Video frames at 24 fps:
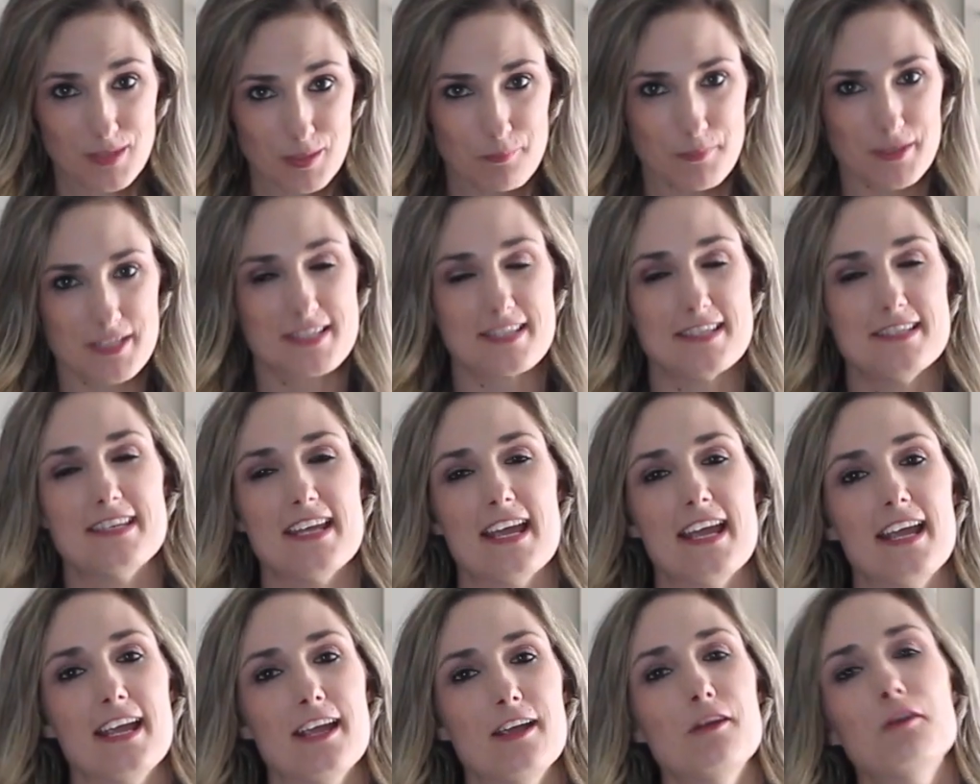But
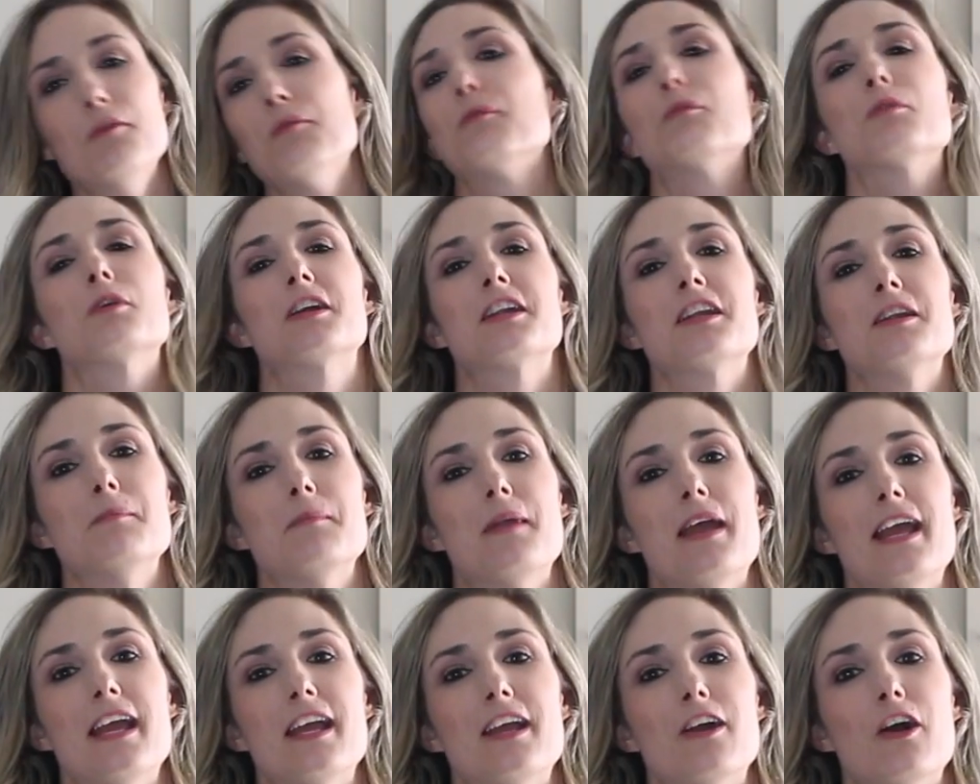today we're gonna
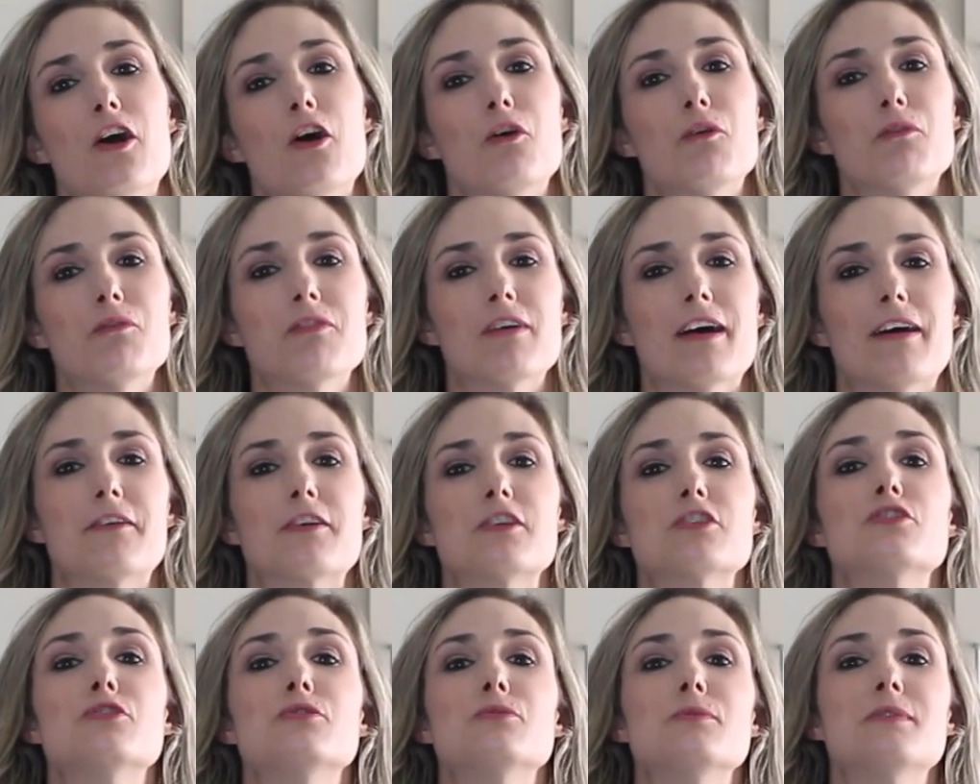make oat flour
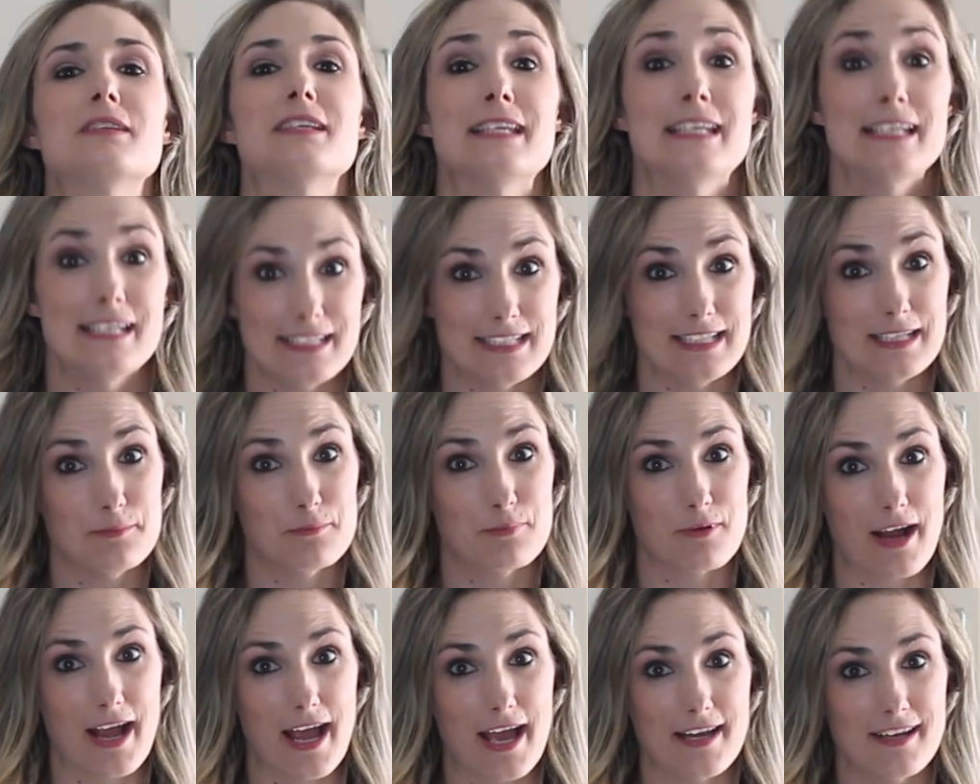zucchini
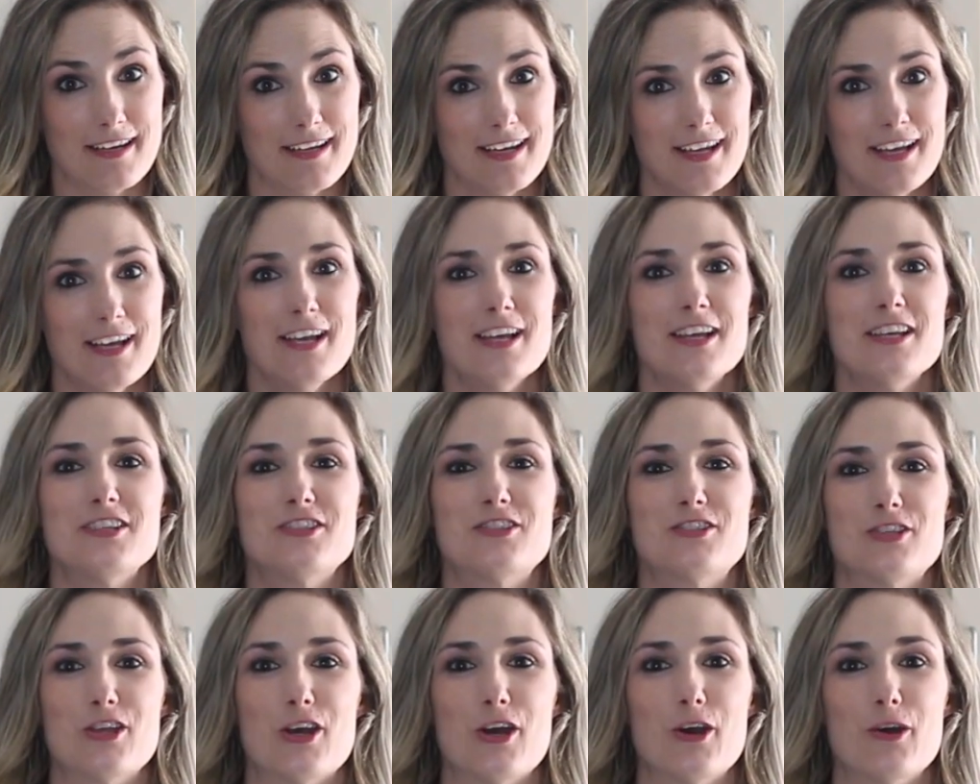bread.
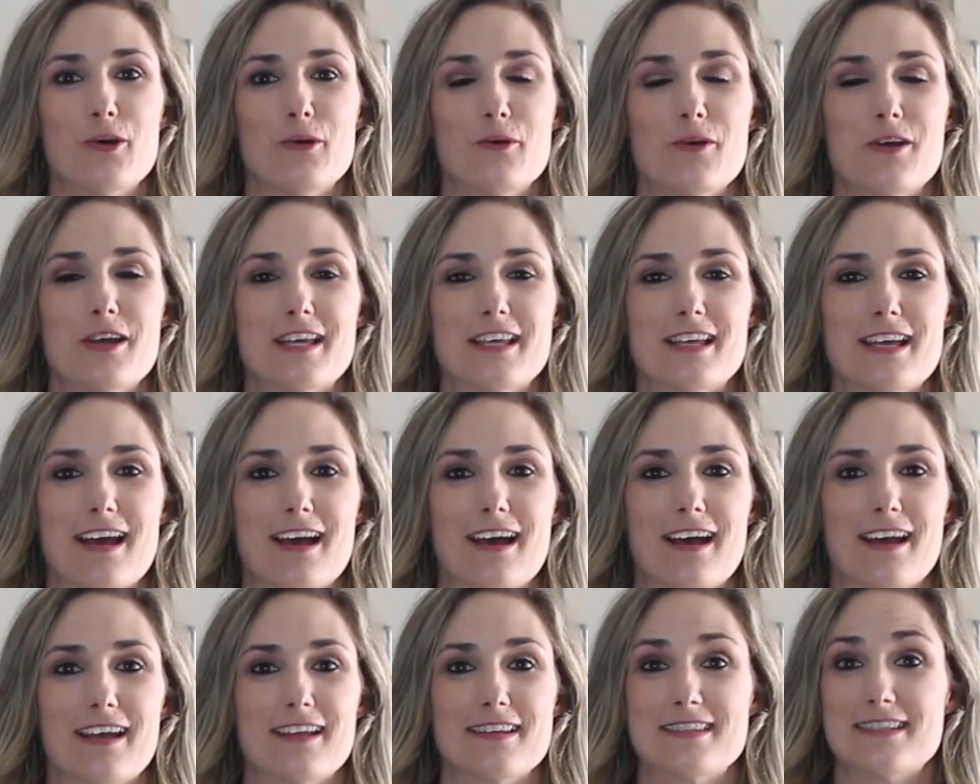So
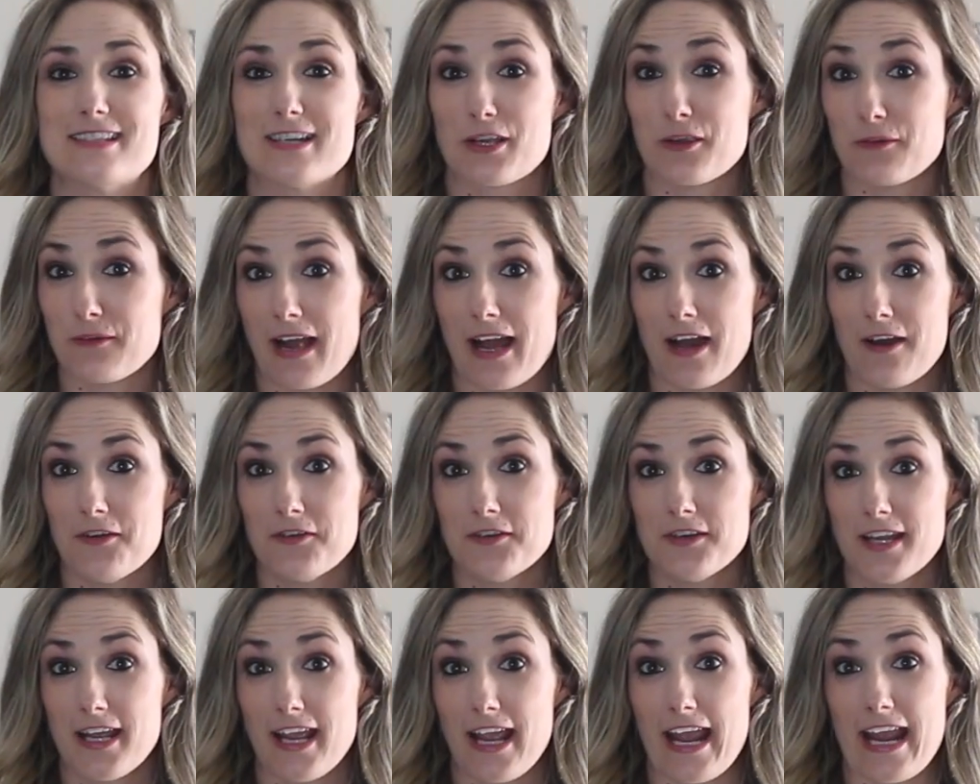stick
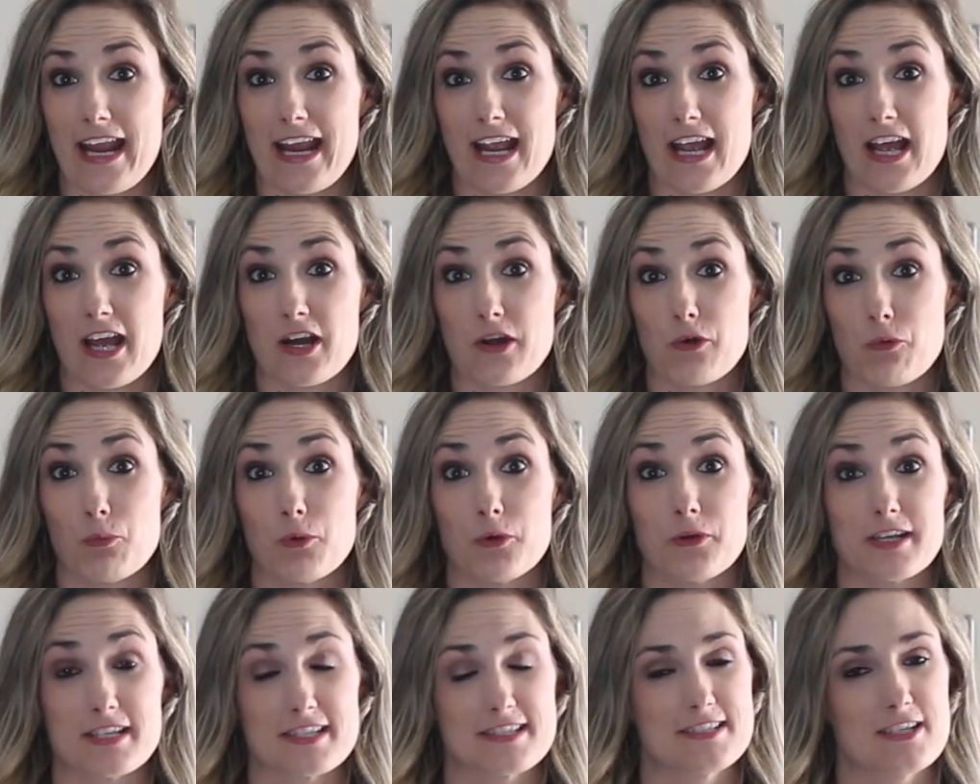around and
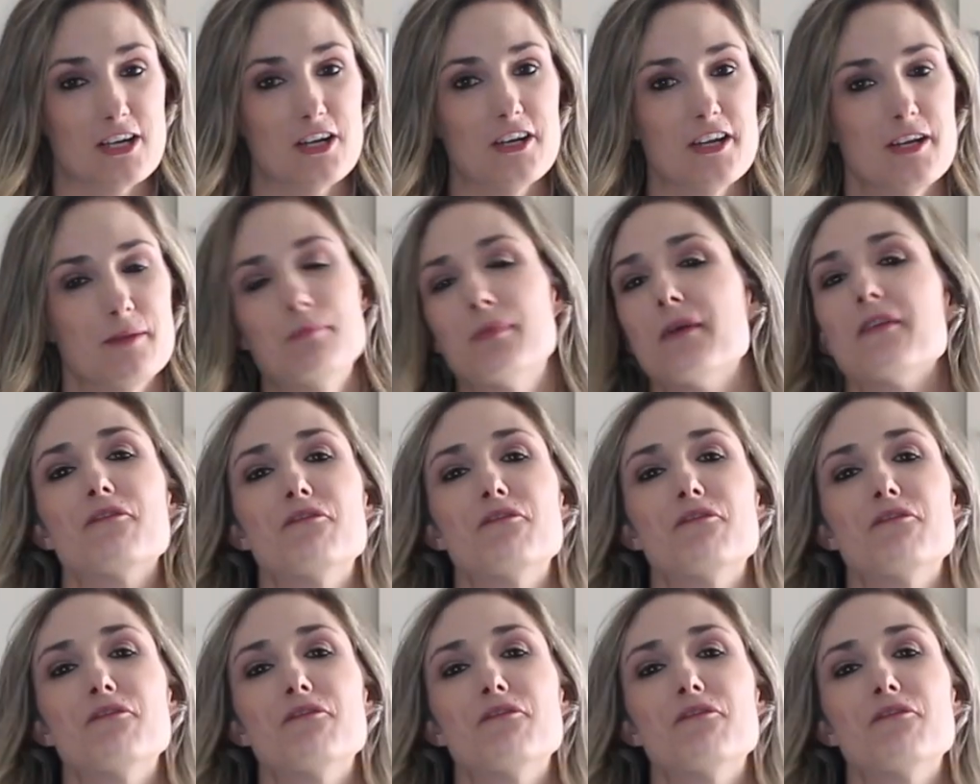we'll get started, but